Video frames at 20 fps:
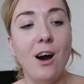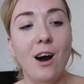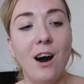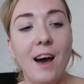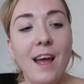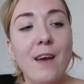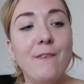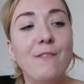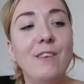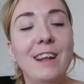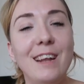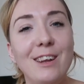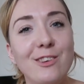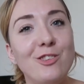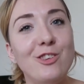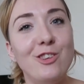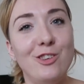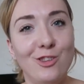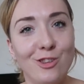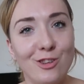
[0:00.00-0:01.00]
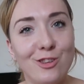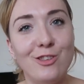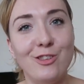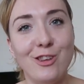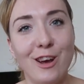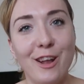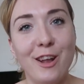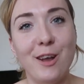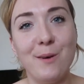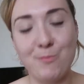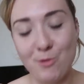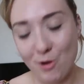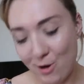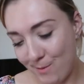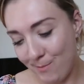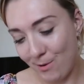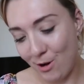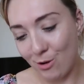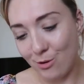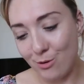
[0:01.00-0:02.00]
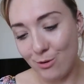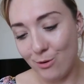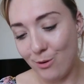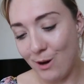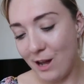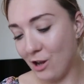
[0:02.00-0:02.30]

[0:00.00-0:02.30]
I have literally just done a Primark haul